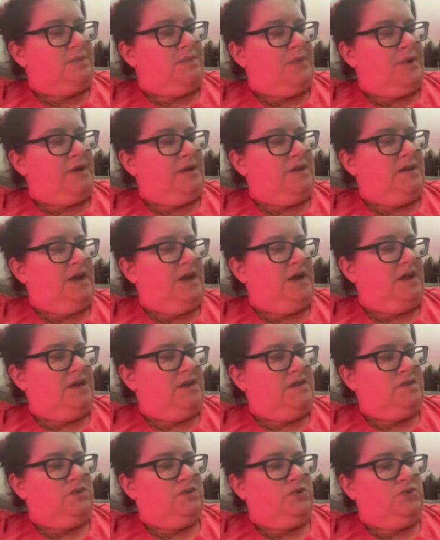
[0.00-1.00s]
Monday,
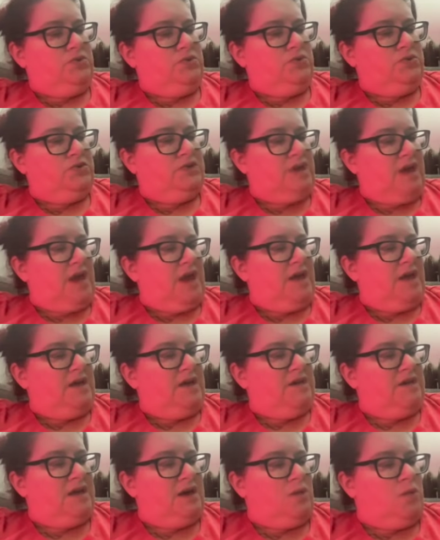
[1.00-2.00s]
Tuesday.
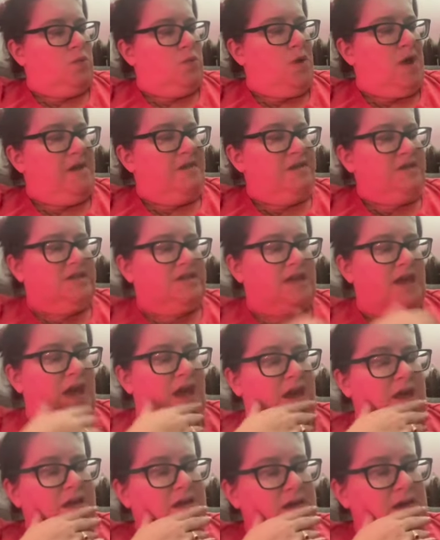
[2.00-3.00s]
Now
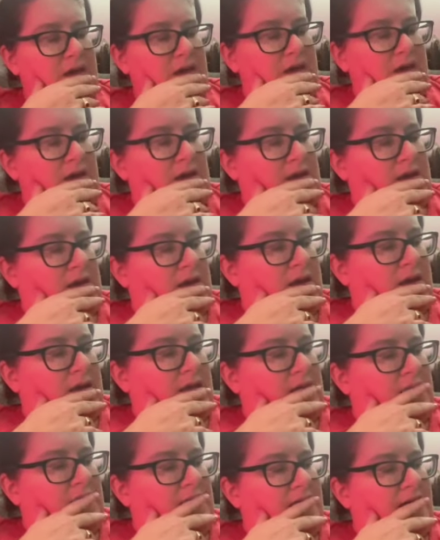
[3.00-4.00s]
Wednesday,
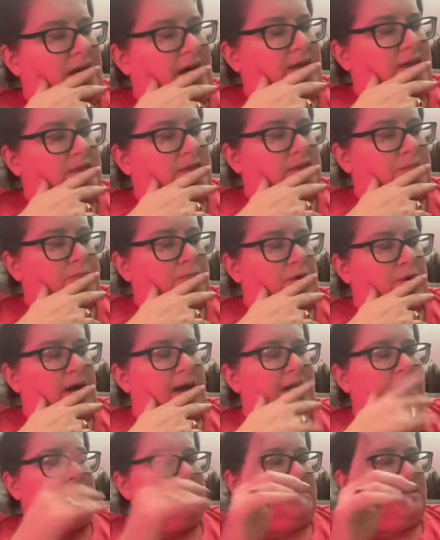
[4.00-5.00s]
he has
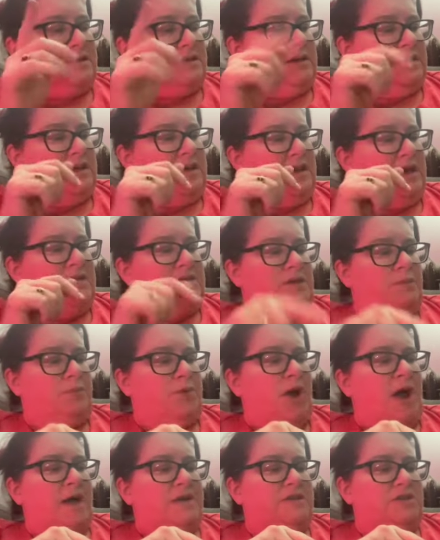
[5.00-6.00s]
a
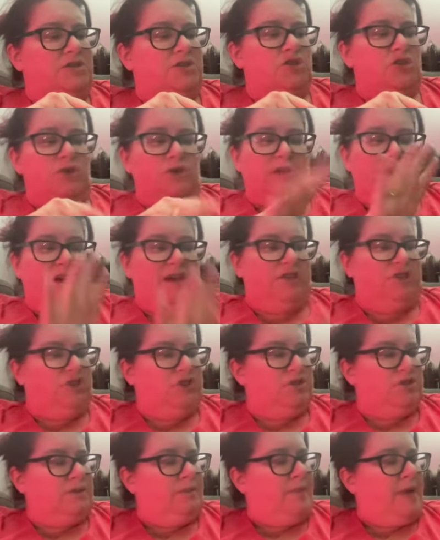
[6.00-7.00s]
practice early. It's
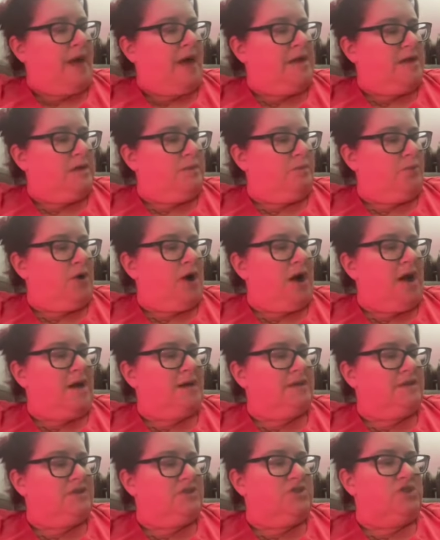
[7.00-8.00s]
just a batting
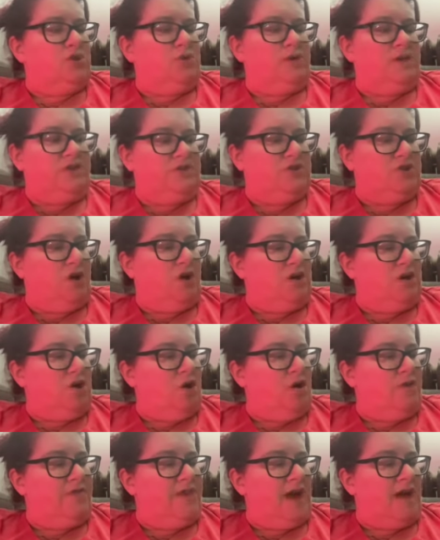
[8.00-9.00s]
practice, so he's not
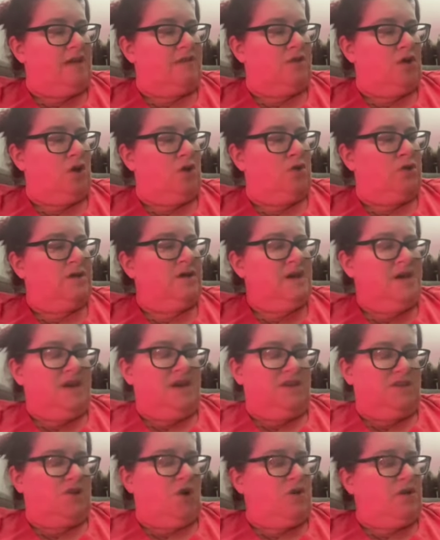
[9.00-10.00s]
gone that long.
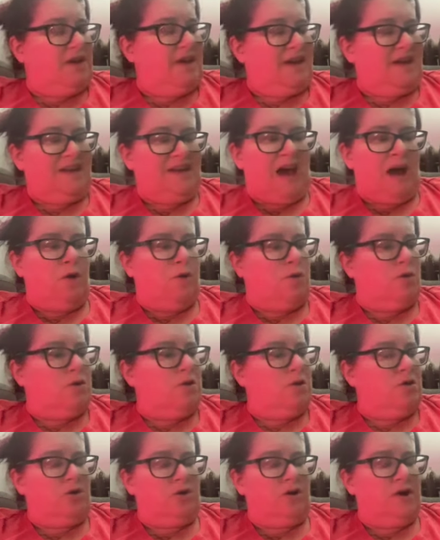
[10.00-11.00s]
It's gone like an hour
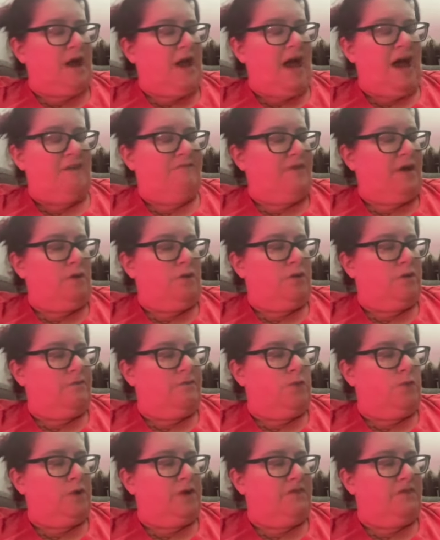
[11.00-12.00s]
or half hour to
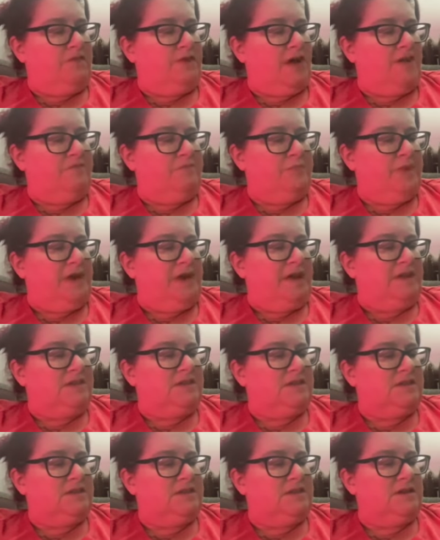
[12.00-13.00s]
45
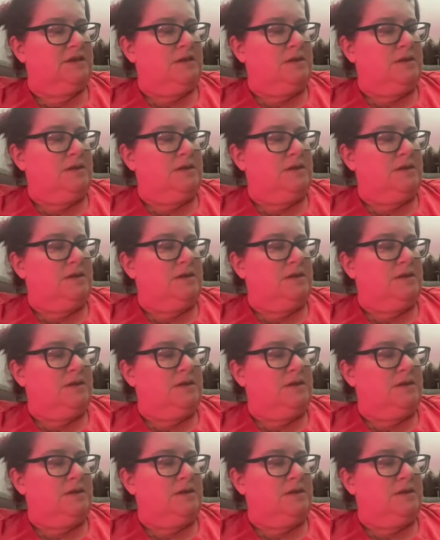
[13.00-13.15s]
minutes.